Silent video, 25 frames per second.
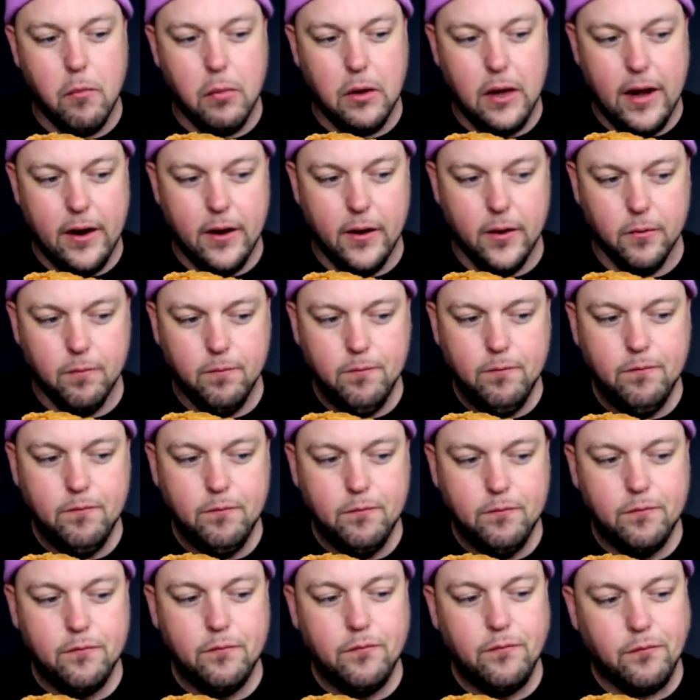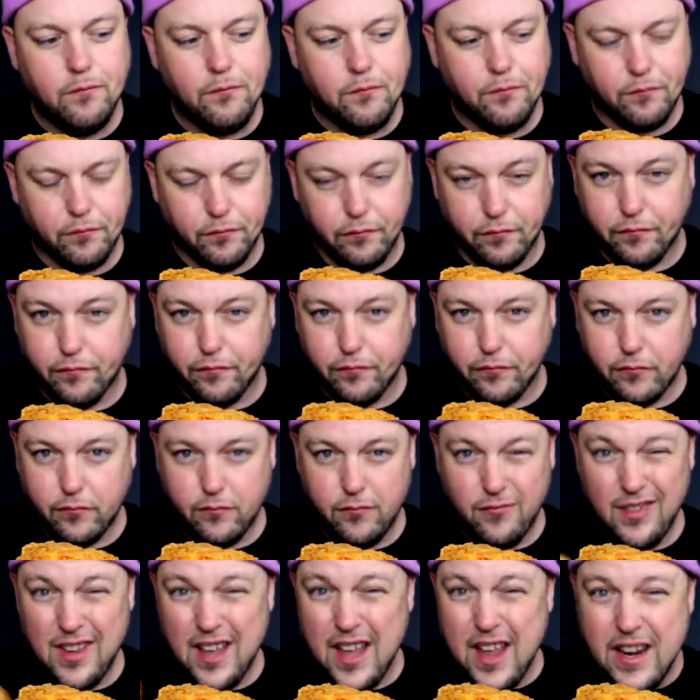planner,
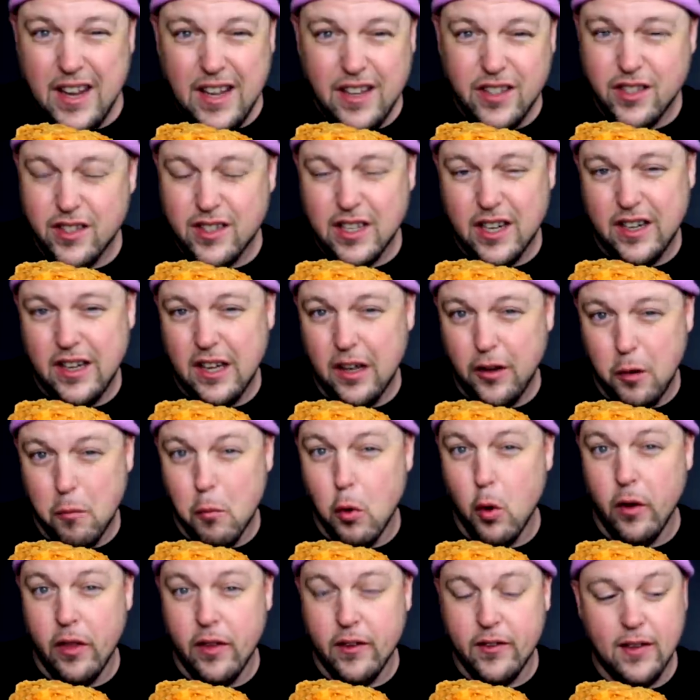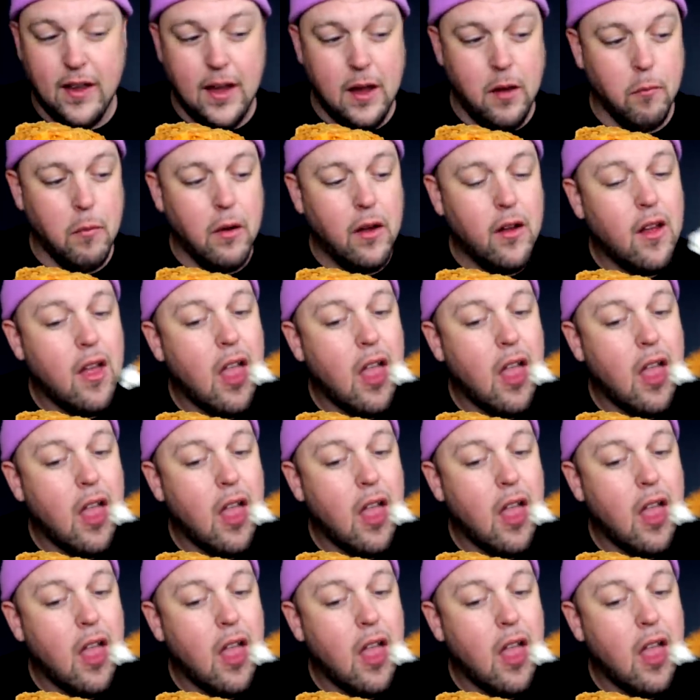and he's just going to tell you more of the same.